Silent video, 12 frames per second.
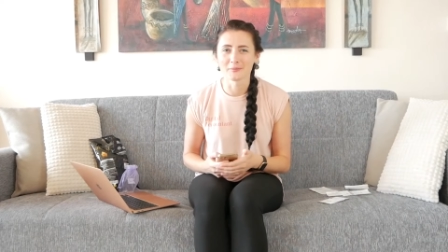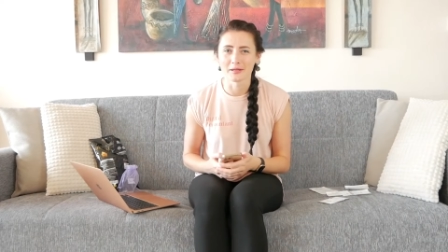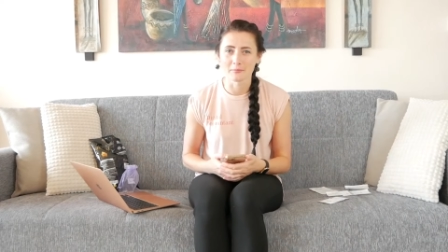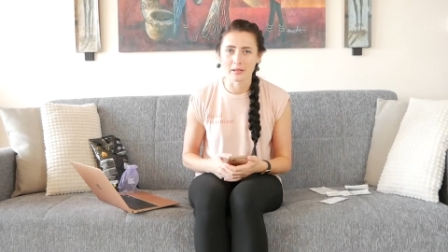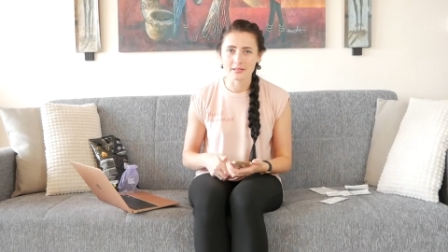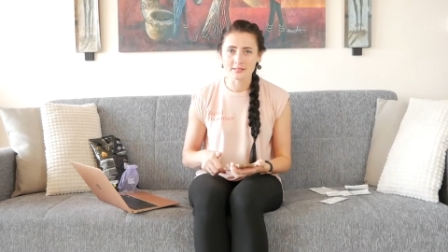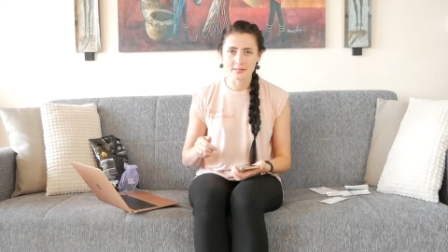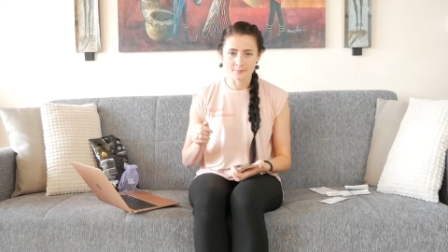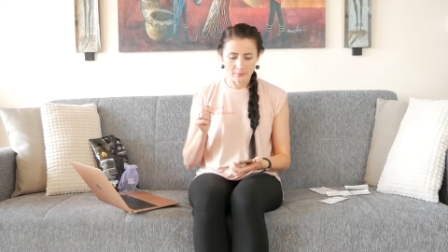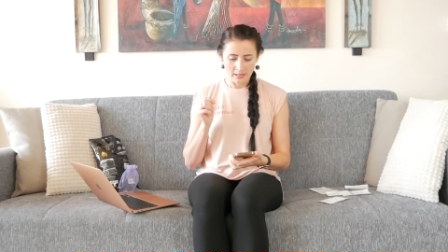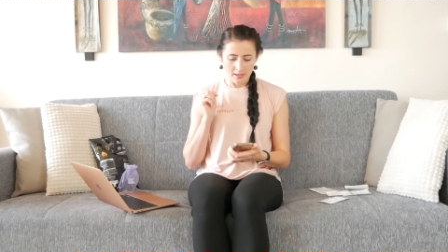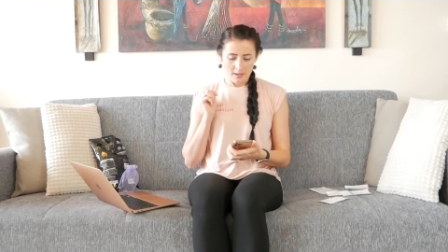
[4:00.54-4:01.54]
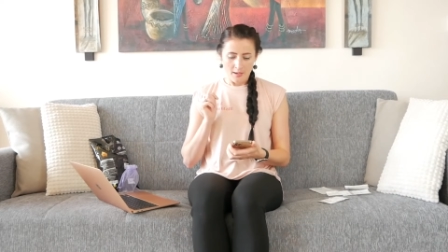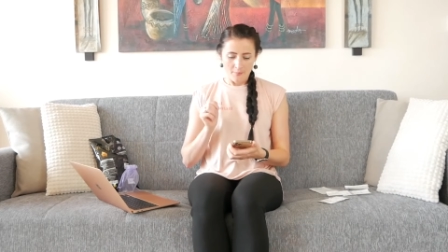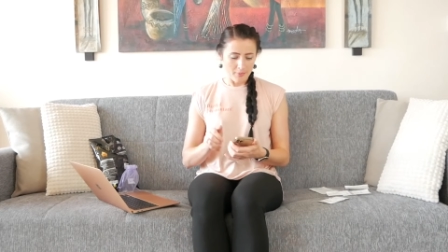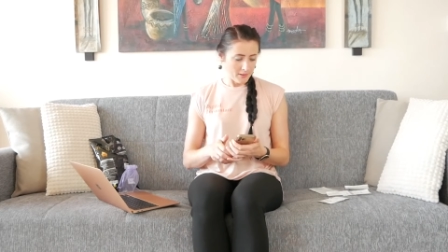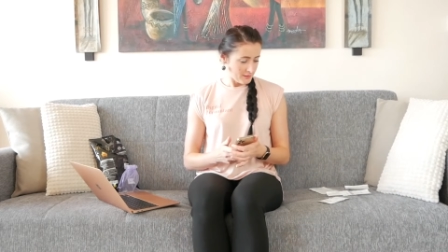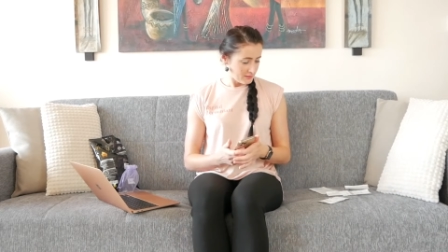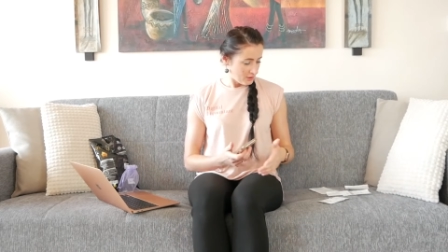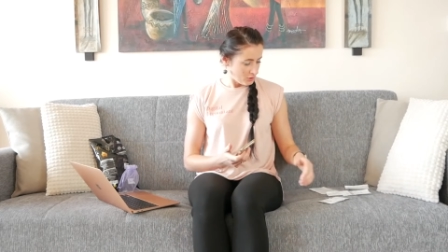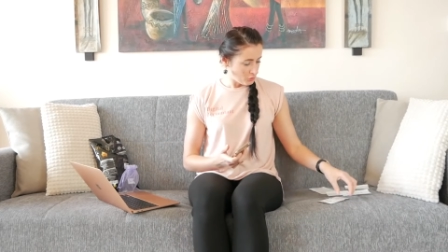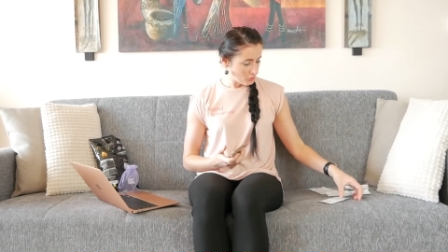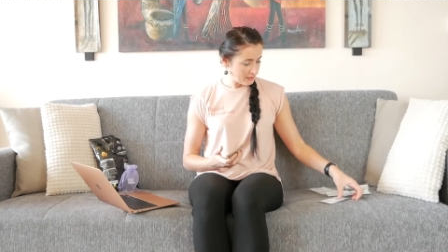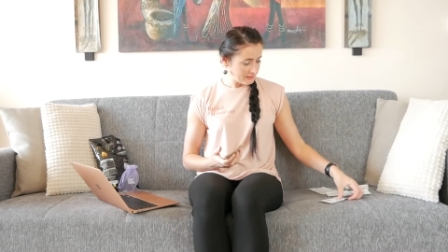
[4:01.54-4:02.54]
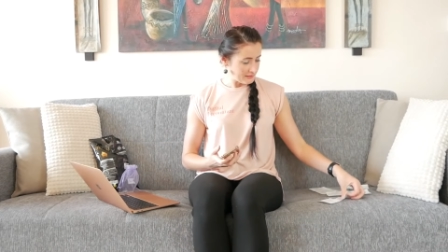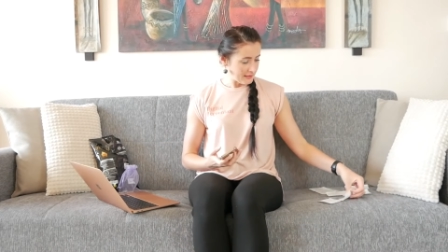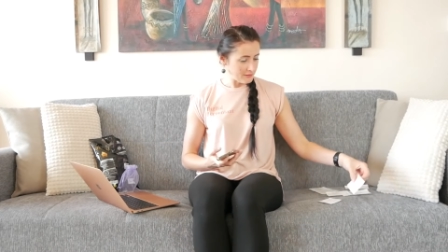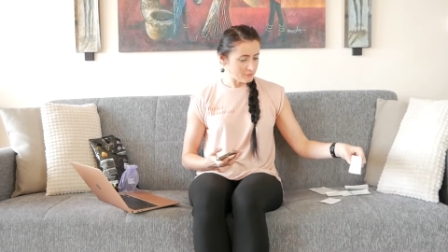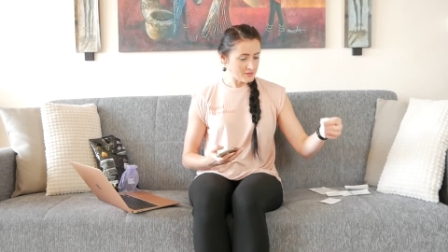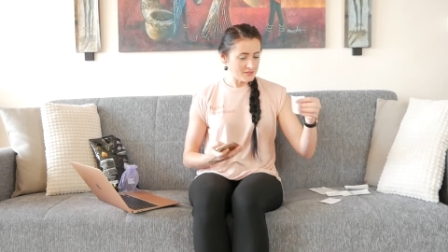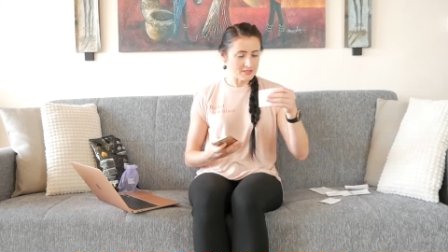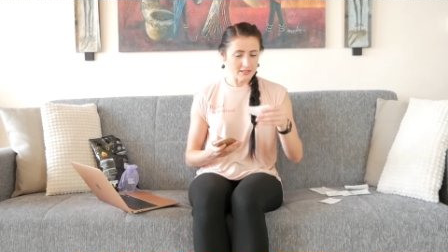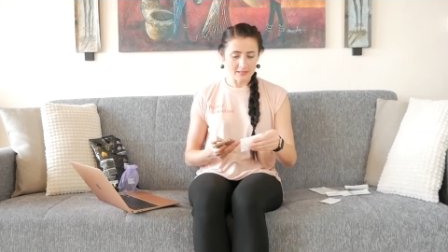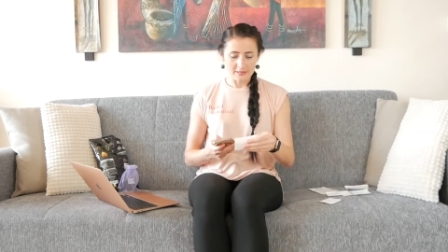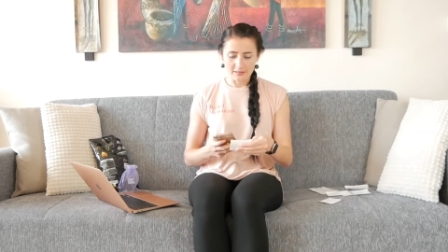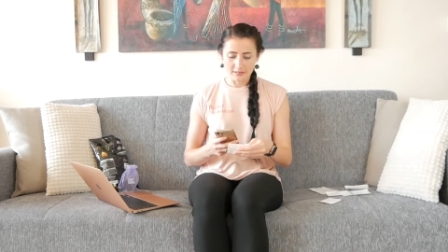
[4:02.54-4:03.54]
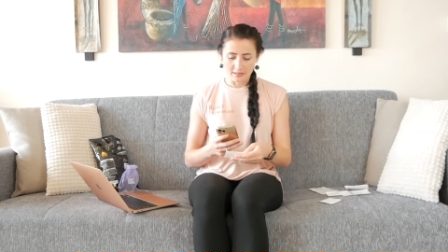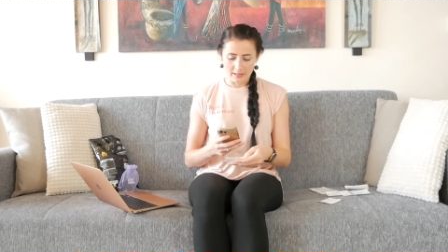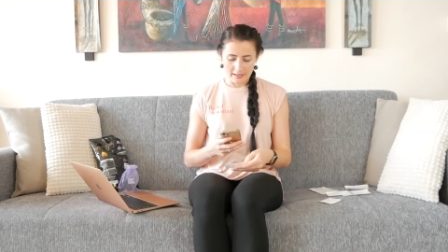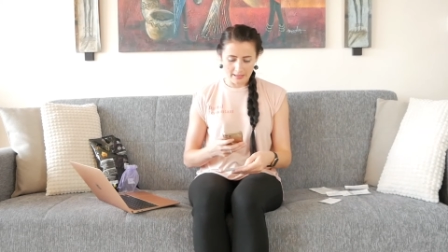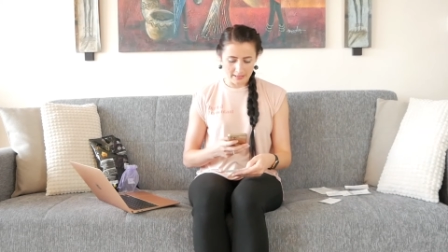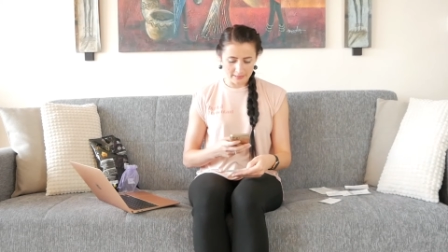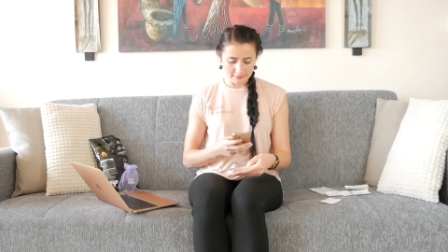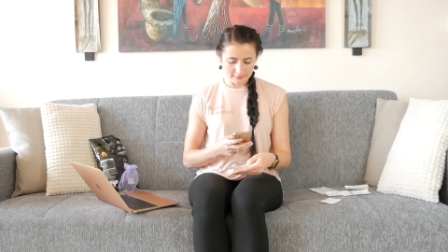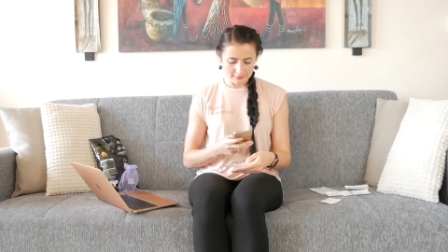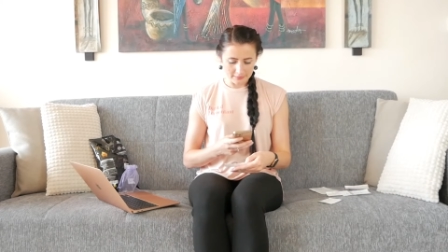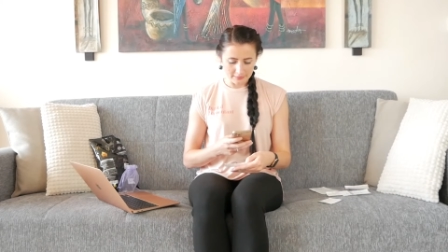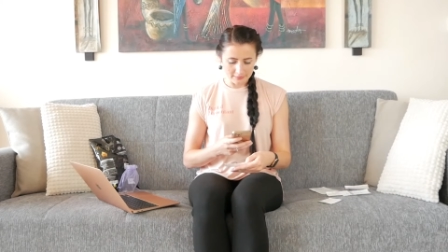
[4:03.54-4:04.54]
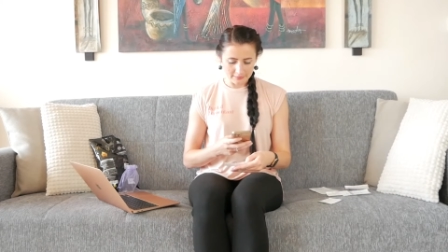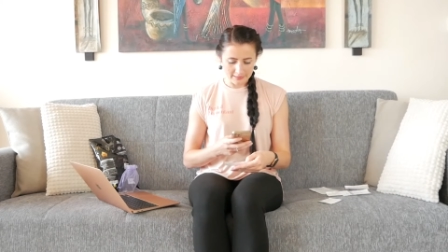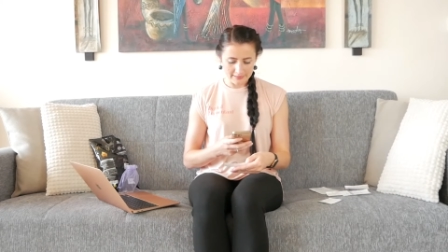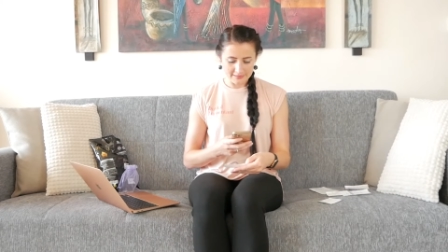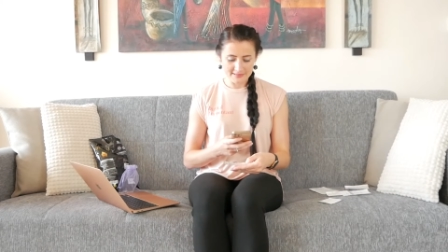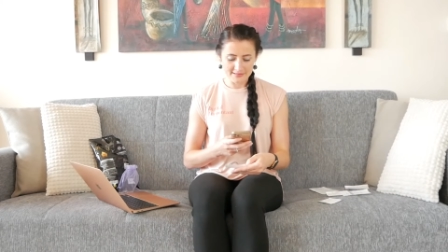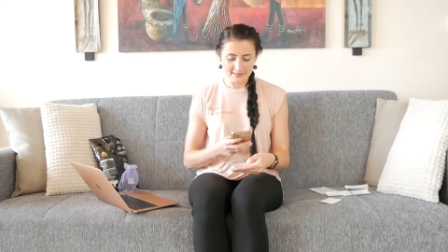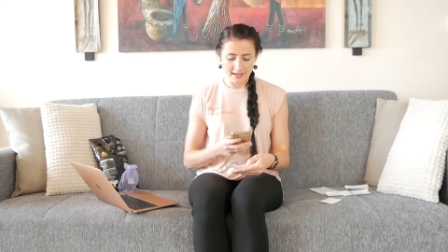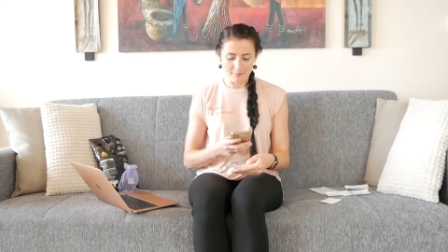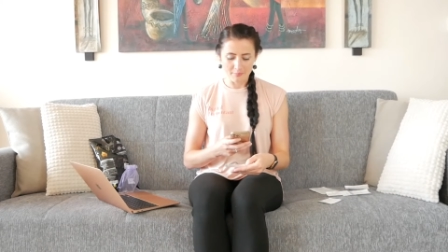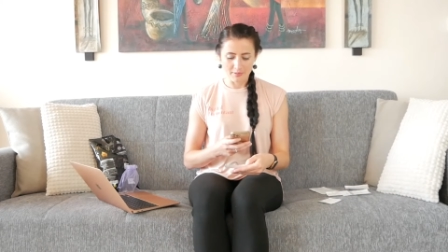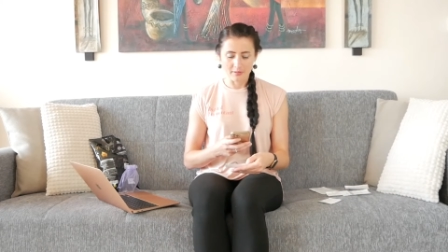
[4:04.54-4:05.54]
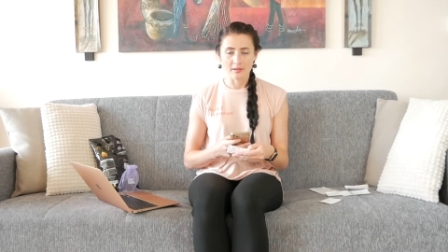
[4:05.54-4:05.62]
my best, but you can take receipt and take a snap,